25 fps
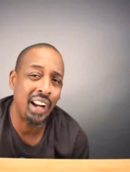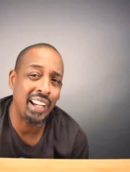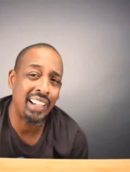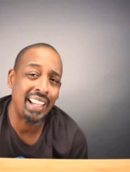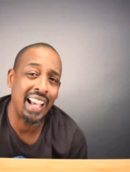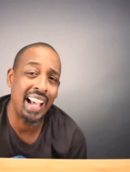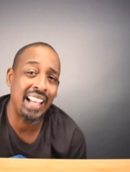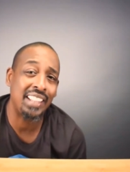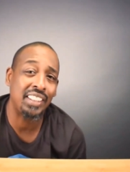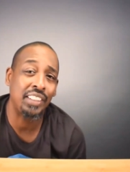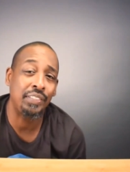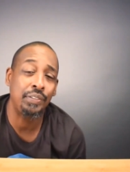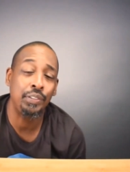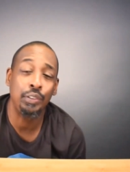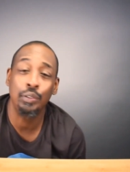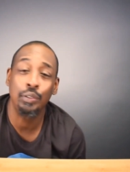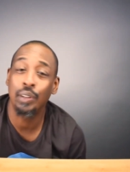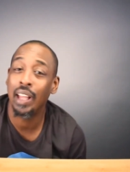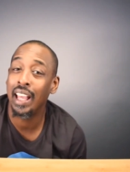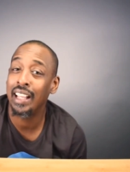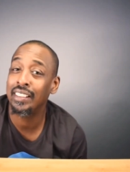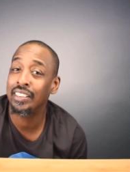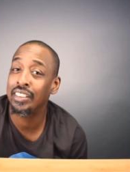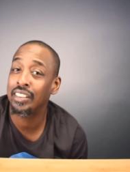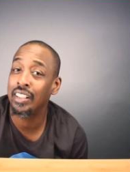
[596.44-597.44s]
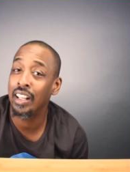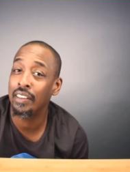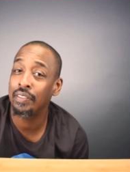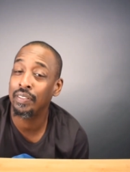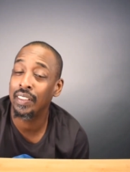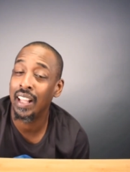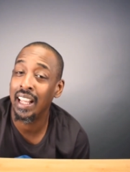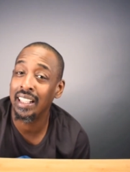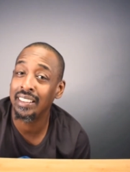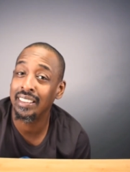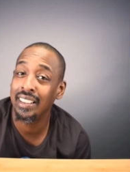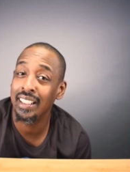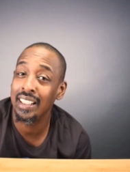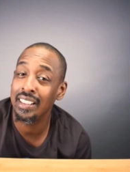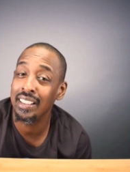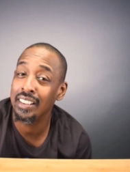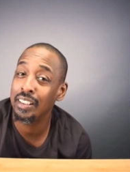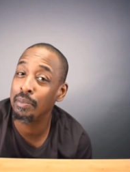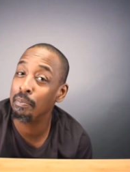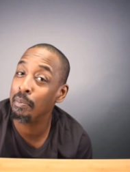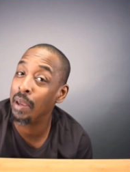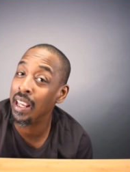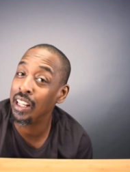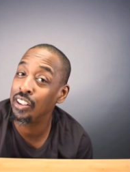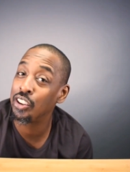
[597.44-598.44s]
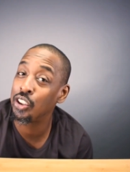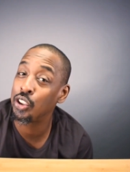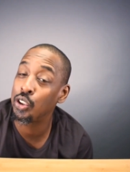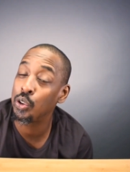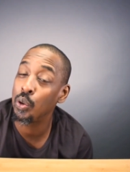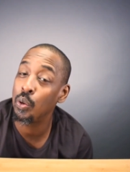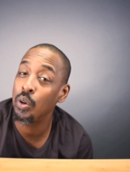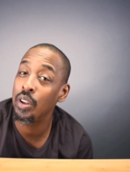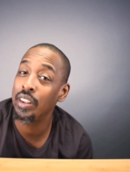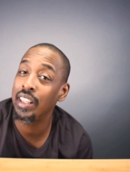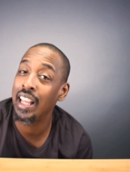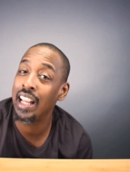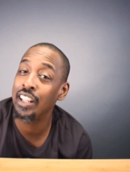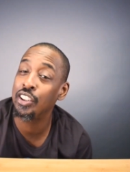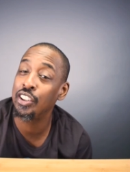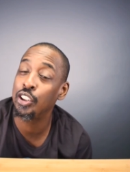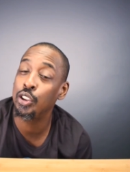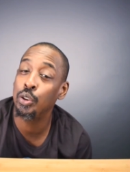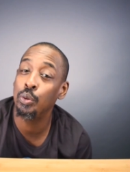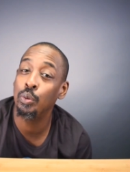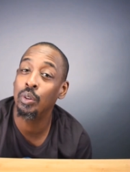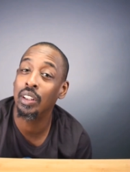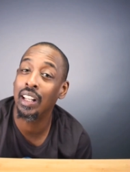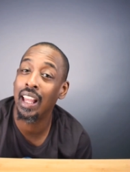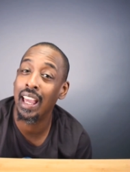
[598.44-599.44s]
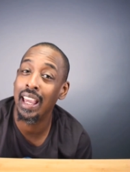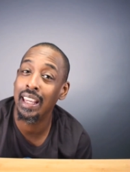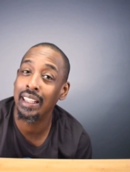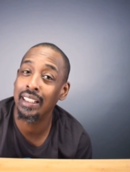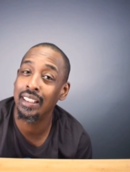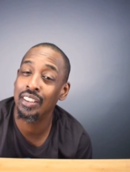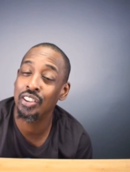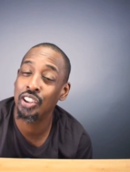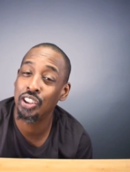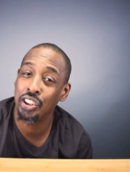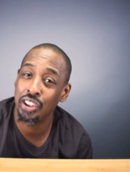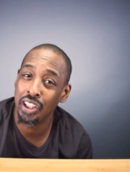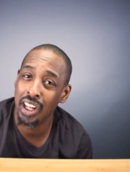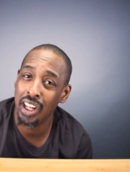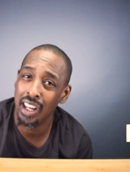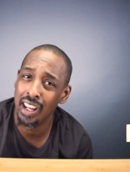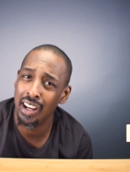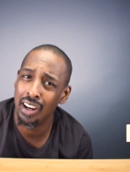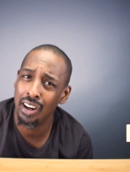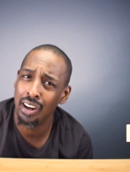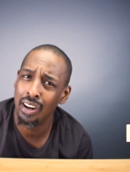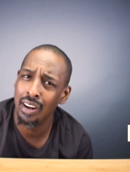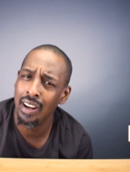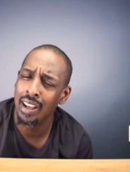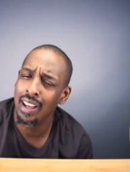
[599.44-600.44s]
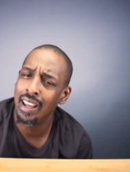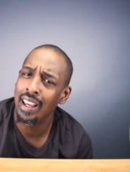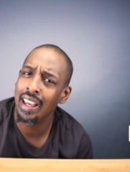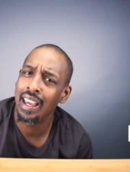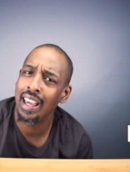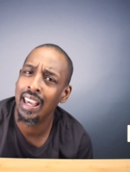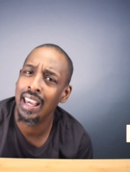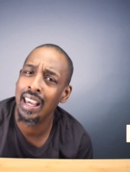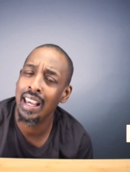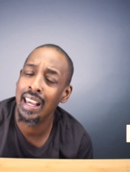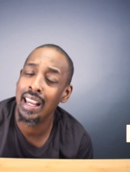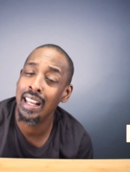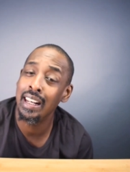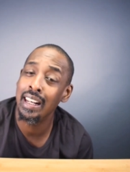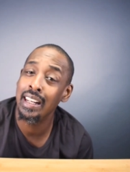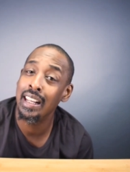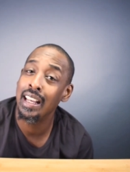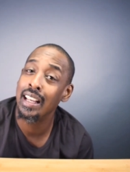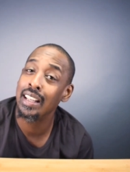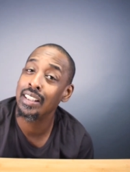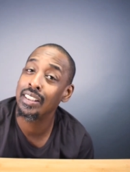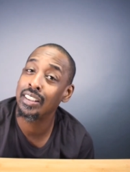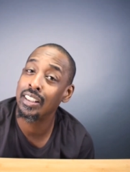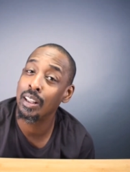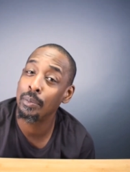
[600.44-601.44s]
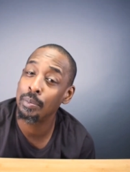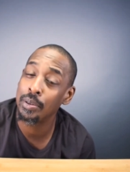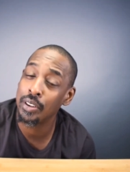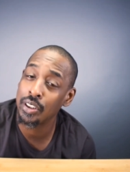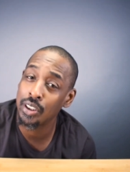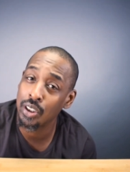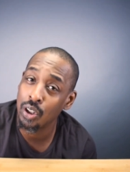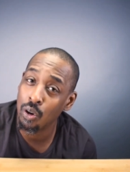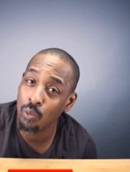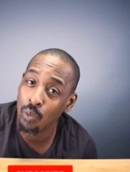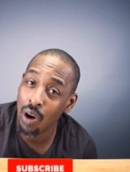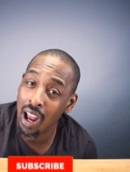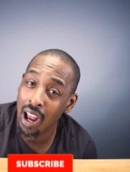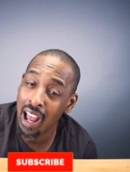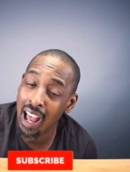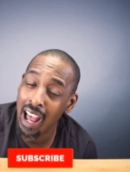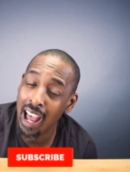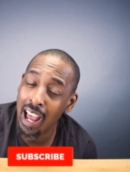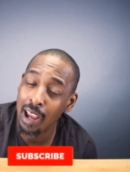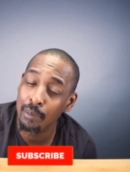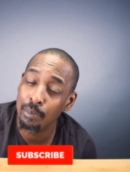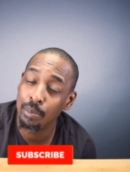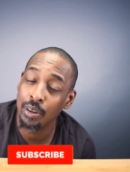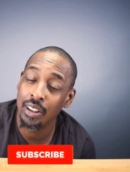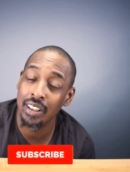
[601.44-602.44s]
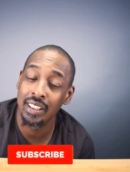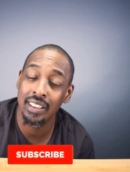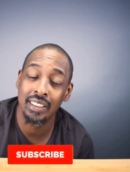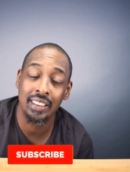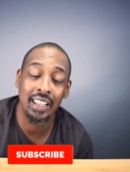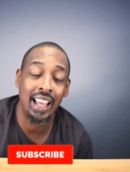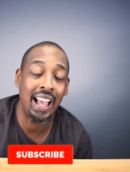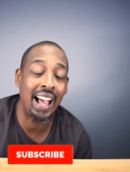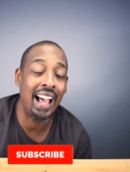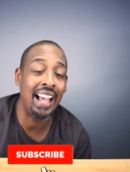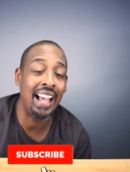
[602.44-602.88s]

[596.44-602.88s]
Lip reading: right, guys, if you like stuff like this, make sure that you like, share, and subscribe, because